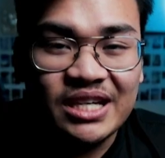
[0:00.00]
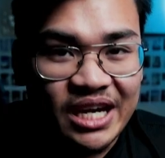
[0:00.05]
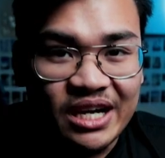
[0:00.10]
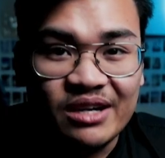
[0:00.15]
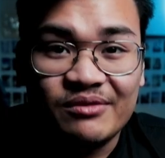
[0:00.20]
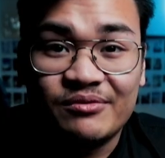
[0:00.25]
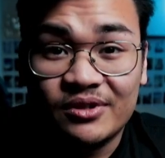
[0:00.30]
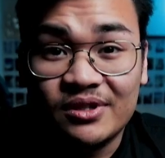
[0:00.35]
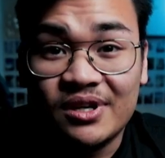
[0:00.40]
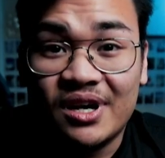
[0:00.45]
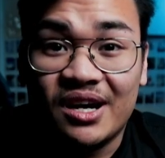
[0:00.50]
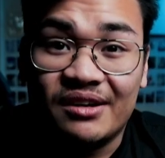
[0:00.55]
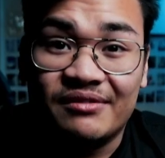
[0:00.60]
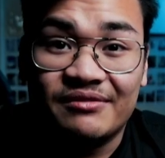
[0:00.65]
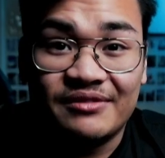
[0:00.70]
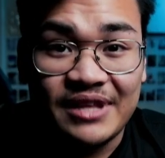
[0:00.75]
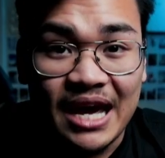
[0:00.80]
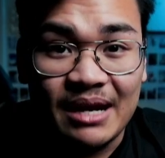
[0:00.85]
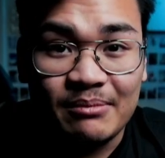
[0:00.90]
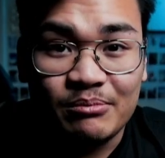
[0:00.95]
careful
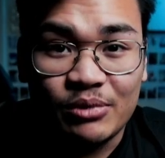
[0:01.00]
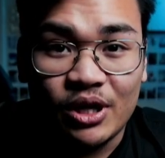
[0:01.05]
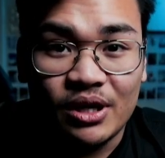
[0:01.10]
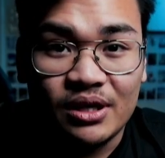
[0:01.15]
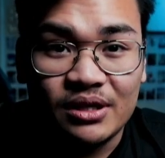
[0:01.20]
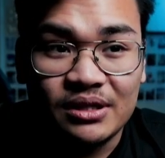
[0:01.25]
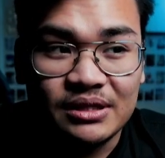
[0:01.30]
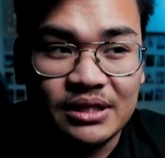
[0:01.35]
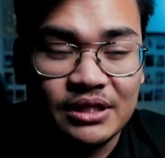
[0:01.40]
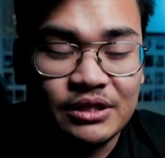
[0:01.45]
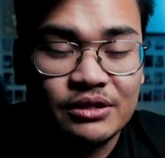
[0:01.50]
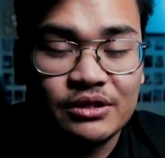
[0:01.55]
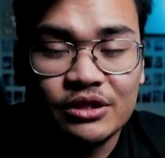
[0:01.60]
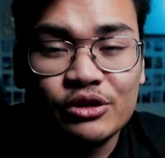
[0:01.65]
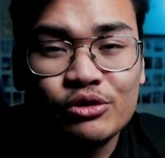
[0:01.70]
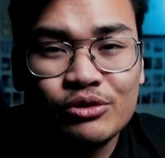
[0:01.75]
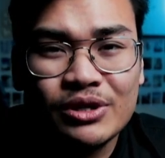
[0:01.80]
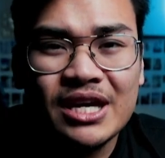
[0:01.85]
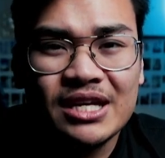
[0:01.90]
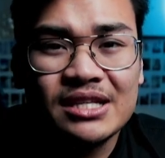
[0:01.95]
of that part.
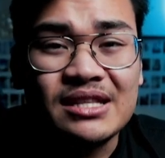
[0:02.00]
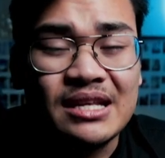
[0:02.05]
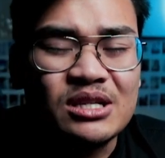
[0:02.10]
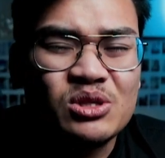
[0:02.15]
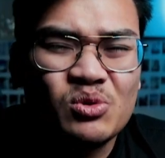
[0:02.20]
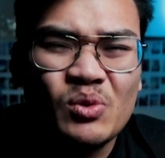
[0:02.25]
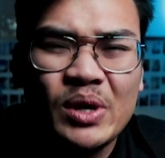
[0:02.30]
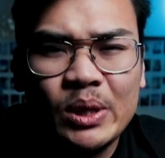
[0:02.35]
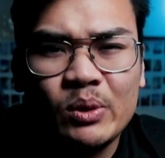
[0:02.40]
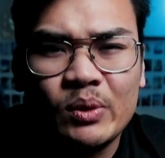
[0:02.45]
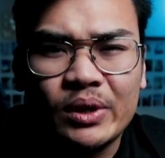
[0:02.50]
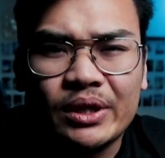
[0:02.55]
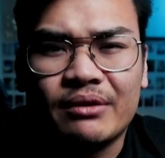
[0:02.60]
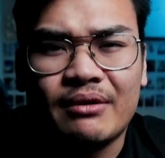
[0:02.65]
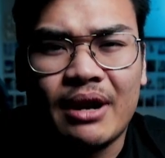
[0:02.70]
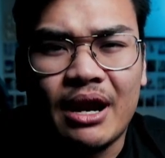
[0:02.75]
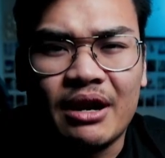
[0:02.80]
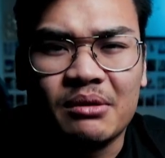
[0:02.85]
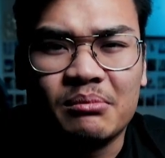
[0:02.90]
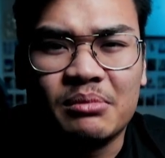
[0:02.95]
There's a way to work
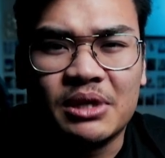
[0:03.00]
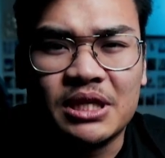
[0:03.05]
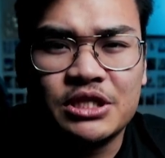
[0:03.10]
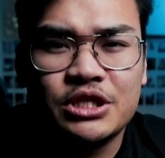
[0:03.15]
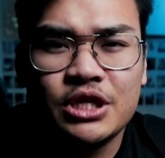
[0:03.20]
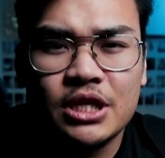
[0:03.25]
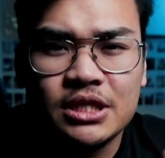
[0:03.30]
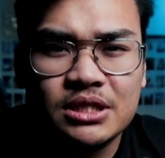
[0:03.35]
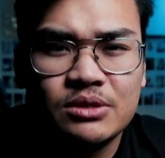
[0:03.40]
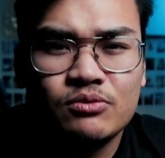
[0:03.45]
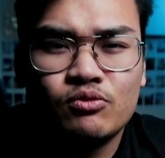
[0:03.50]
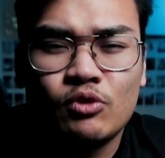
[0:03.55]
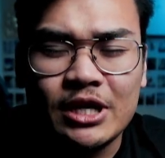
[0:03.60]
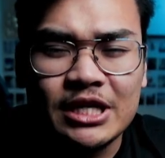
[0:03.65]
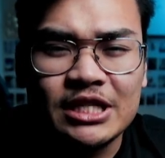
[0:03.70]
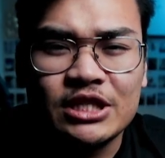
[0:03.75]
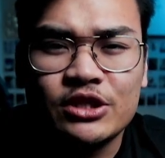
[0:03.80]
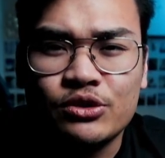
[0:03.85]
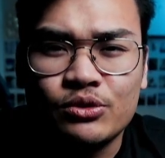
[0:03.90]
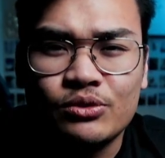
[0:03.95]
around it, but just
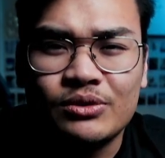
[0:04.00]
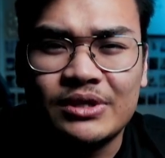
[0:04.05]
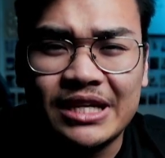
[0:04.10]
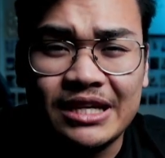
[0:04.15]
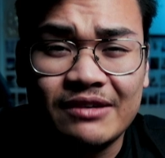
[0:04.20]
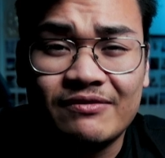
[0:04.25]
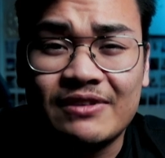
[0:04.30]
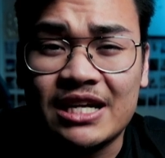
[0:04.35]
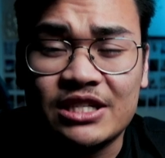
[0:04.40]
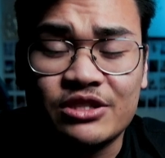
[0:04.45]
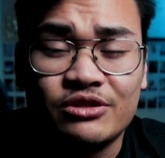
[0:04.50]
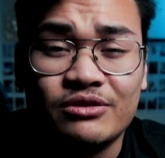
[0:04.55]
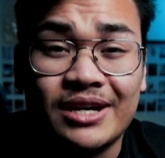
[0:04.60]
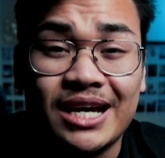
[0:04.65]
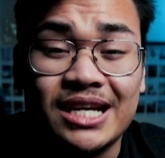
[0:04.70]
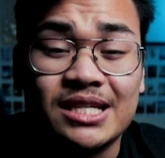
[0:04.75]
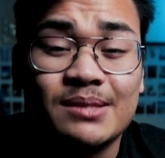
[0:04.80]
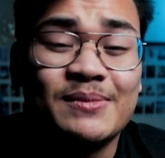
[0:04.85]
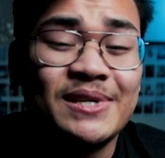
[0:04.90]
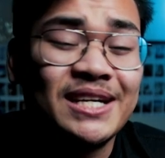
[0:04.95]
wanted to give that to you
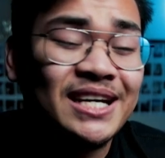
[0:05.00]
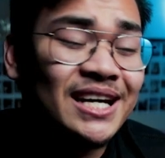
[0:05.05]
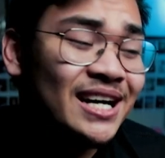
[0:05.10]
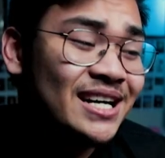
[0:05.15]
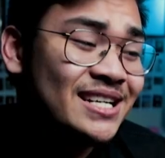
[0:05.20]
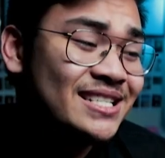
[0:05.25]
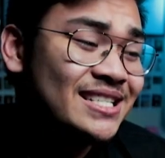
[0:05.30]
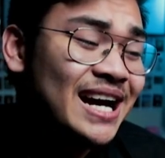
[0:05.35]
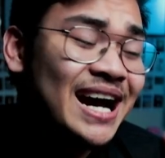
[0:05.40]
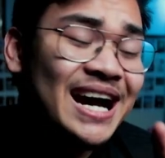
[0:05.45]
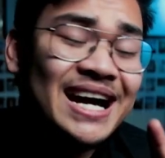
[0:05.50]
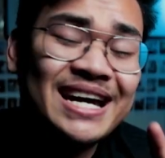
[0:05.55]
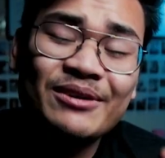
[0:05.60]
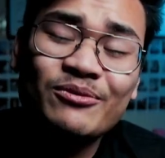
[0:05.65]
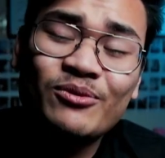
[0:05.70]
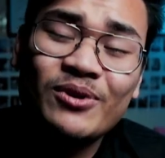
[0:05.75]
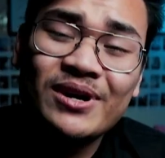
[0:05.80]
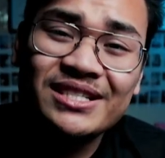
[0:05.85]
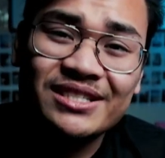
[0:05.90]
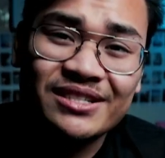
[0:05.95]
guys because I
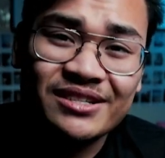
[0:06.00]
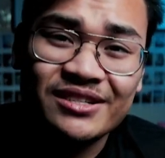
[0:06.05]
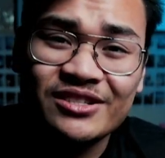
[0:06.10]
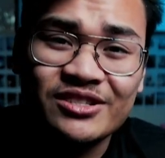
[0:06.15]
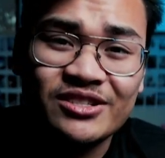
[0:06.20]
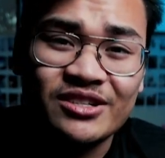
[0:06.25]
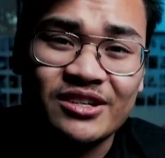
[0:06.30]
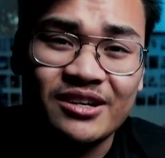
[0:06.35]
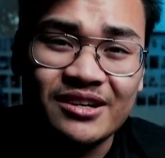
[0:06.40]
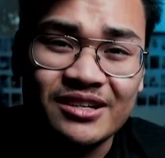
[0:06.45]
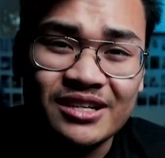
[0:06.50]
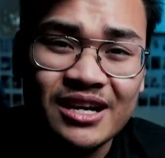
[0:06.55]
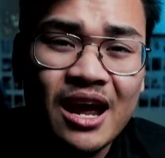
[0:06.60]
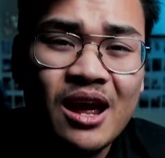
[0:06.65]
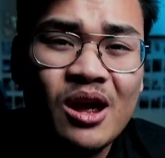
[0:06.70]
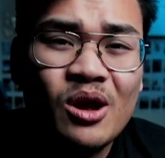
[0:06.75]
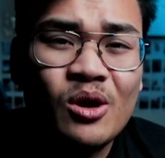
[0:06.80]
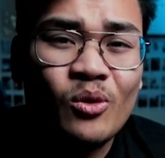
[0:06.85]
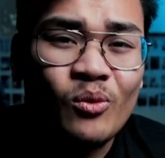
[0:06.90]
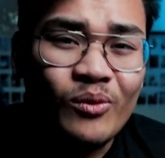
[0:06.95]
was concerned
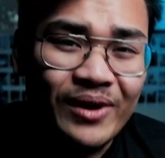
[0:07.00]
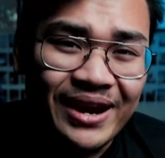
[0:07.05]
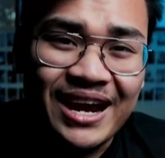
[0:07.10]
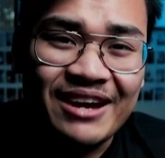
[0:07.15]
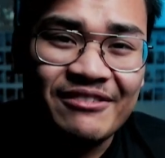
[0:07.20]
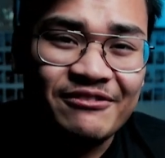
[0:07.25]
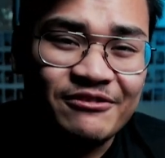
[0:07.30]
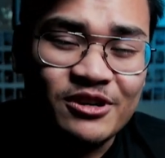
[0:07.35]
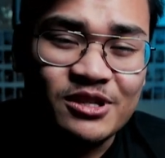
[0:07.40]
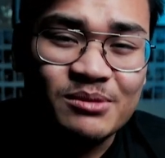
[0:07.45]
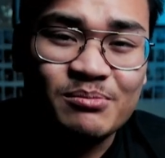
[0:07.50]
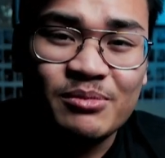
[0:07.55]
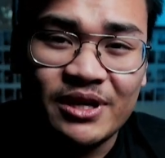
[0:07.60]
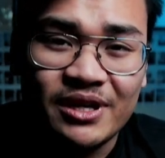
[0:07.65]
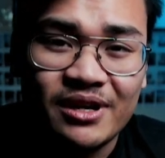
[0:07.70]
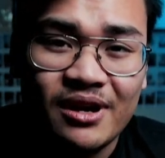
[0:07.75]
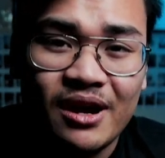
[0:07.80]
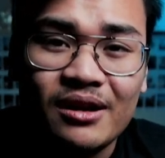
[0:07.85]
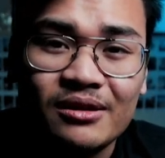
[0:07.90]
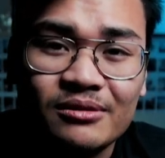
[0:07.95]
when I first put
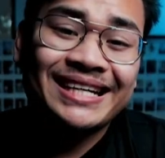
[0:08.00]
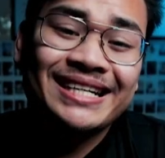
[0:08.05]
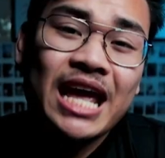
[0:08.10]
it on.